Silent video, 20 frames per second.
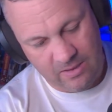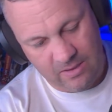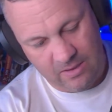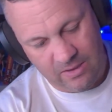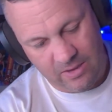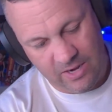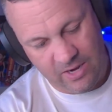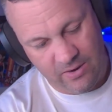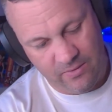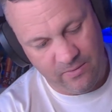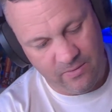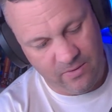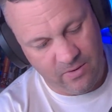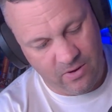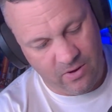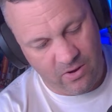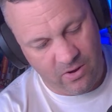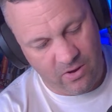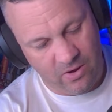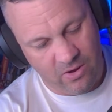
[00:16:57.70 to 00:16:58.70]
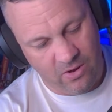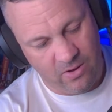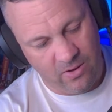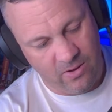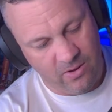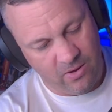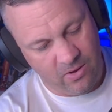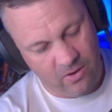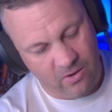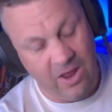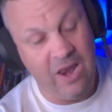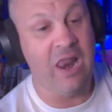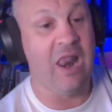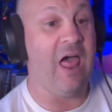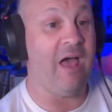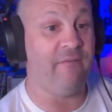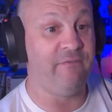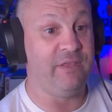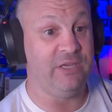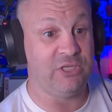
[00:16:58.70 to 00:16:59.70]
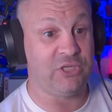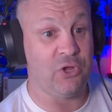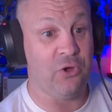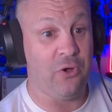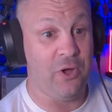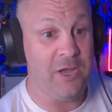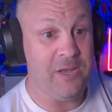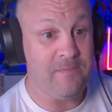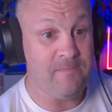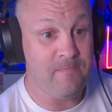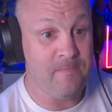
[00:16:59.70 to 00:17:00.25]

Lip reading: you know, I love this guy.